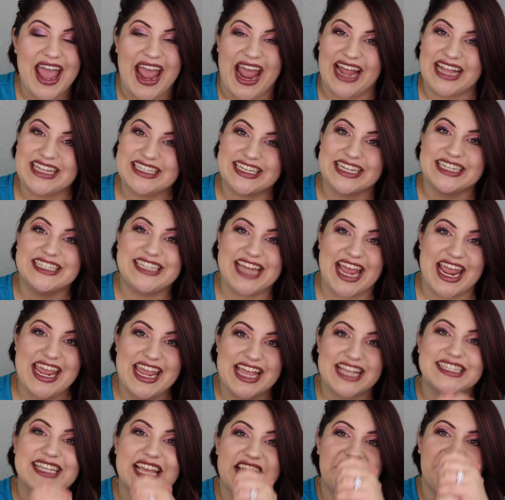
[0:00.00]
and today
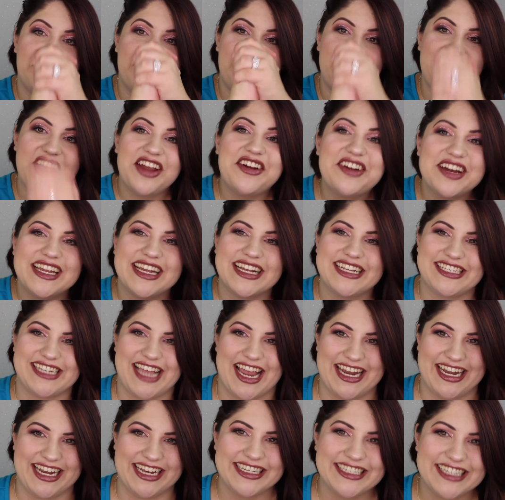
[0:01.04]
is a very
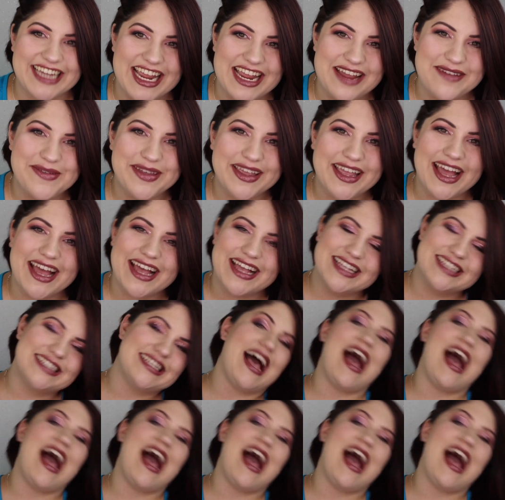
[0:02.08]
exciting day because